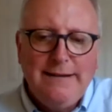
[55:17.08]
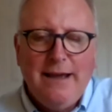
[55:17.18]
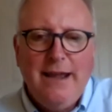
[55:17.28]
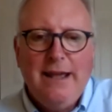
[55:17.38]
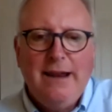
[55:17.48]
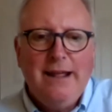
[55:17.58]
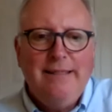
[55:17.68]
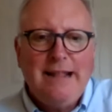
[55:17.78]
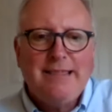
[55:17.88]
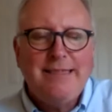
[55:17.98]
Diane.
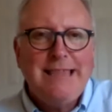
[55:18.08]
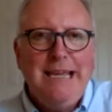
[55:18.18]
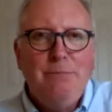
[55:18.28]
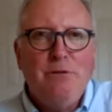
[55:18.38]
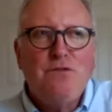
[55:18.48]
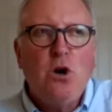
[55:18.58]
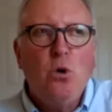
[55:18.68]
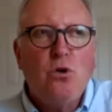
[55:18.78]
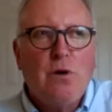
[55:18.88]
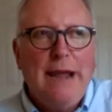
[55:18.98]
And that theme of
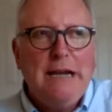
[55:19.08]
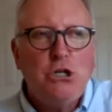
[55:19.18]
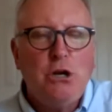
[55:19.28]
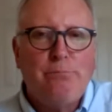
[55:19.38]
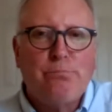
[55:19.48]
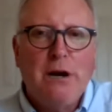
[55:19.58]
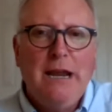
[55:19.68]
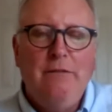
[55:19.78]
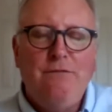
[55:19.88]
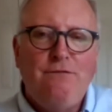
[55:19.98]
co-creation,
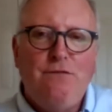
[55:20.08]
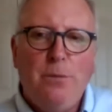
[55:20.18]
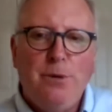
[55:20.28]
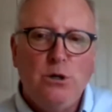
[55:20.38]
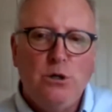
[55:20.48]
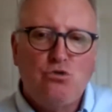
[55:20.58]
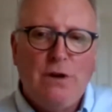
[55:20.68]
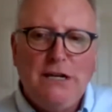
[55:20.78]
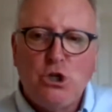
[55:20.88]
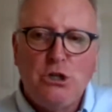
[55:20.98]
bringing farmers,
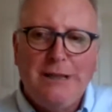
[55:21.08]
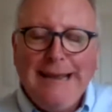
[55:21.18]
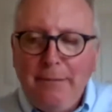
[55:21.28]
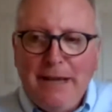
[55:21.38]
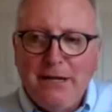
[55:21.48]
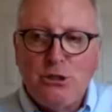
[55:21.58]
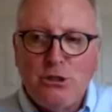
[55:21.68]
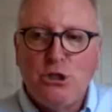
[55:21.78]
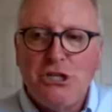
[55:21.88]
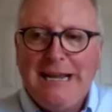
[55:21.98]
ranchers, land
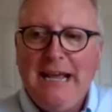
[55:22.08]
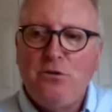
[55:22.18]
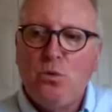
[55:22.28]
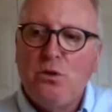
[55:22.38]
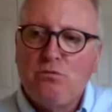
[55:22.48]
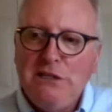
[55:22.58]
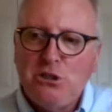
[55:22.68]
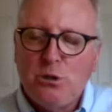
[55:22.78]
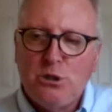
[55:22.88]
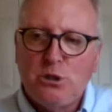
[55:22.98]
managers together with
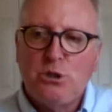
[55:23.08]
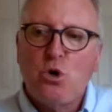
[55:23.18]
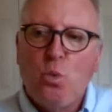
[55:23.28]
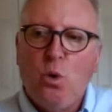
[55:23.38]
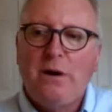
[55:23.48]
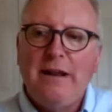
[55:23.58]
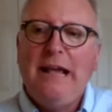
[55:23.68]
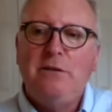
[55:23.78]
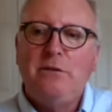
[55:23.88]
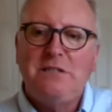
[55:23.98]
researchers to work
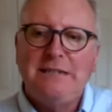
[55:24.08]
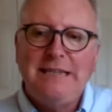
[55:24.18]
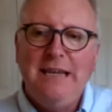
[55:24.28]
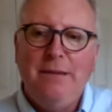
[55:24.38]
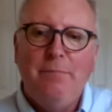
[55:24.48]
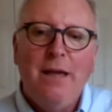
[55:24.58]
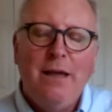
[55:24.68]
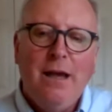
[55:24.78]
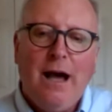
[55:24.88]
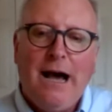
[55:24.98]
together as a team.
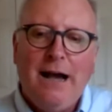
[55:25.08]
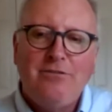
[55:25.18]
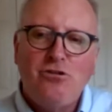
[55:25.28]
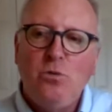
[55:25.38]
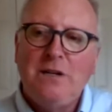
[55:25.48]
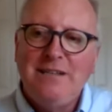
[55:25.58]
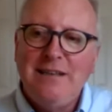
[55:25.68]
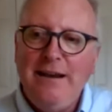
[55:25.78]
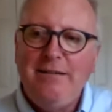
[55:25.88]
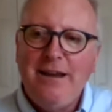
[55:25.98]
So
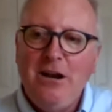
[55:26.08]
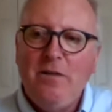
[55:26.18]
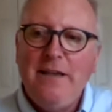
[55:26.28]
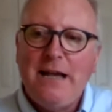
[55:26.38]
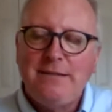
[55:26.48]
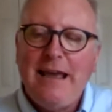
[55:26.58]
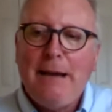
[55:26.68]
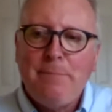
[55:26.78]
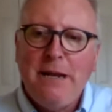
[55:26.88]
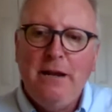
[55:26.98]
exciting to hear that's
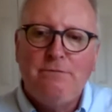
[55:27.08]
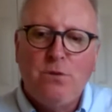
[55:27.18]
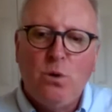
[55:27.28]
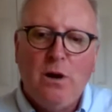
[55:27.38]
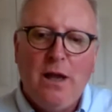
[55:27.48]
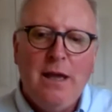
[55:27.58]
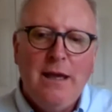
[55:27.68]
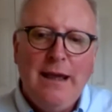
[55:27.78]
happening in Florida.